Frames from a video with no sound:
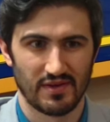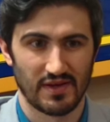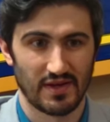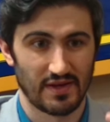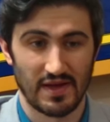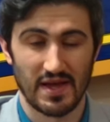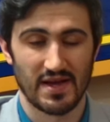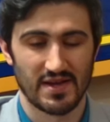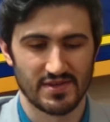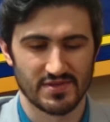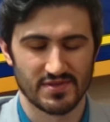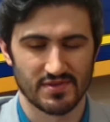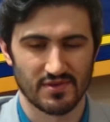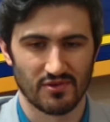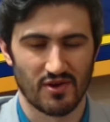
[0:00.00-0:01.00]

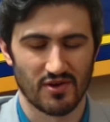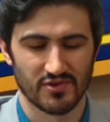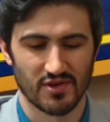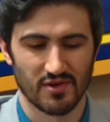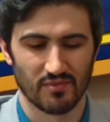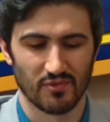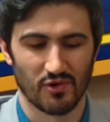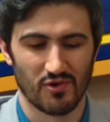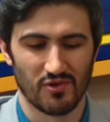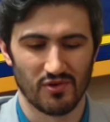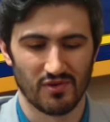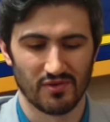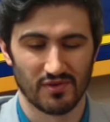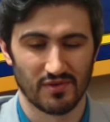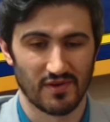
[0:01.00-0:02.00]
as a long-term
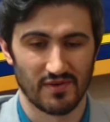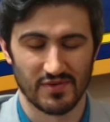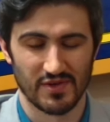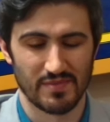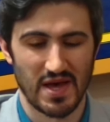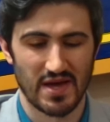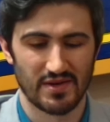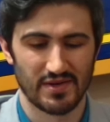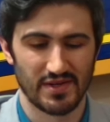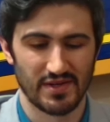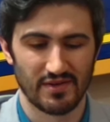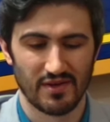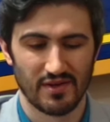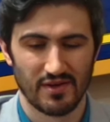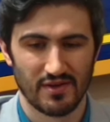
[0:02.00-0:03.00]
goal of
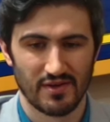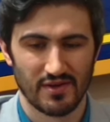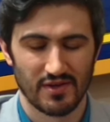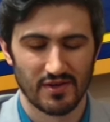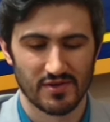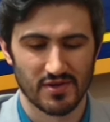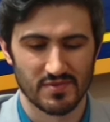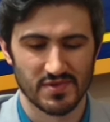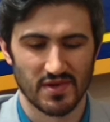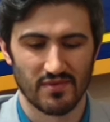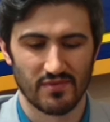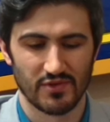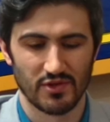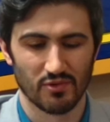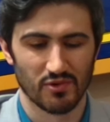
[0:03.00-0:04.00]
humanity, in terms
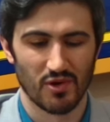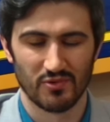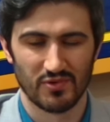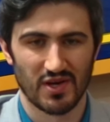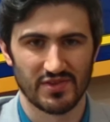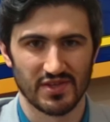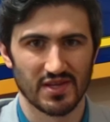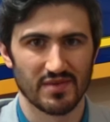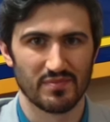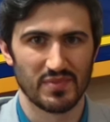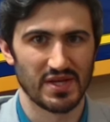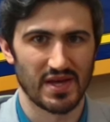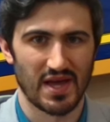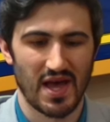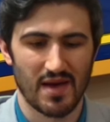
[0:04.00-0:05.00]
of you'll own nothing and
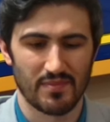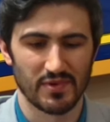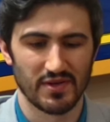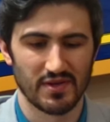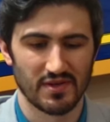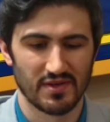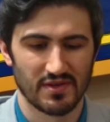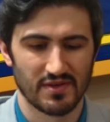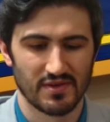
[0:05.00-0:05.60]
be happy.